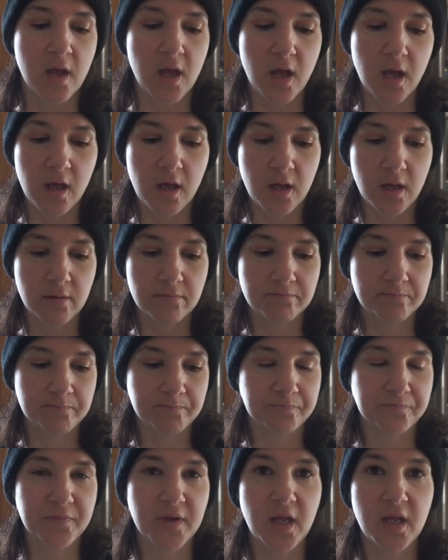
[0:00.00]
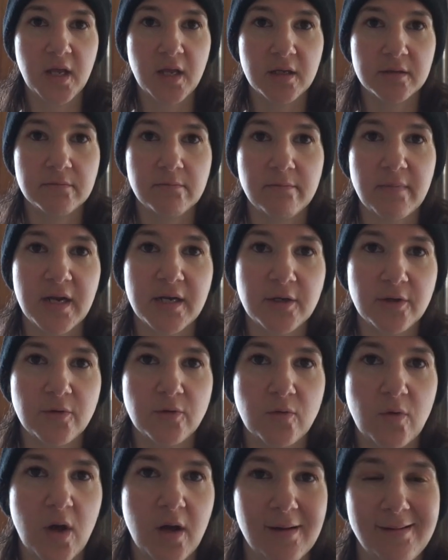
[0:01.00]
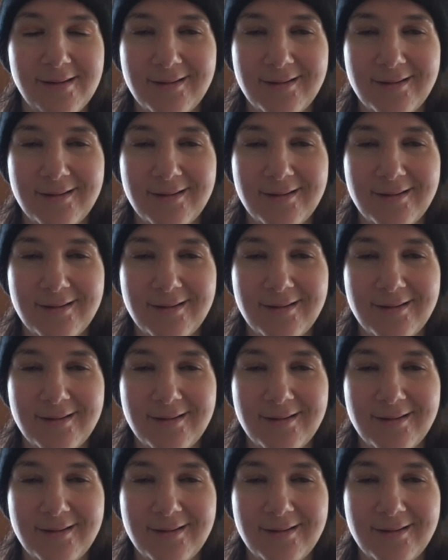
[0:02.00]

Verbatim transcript: Um, and my new,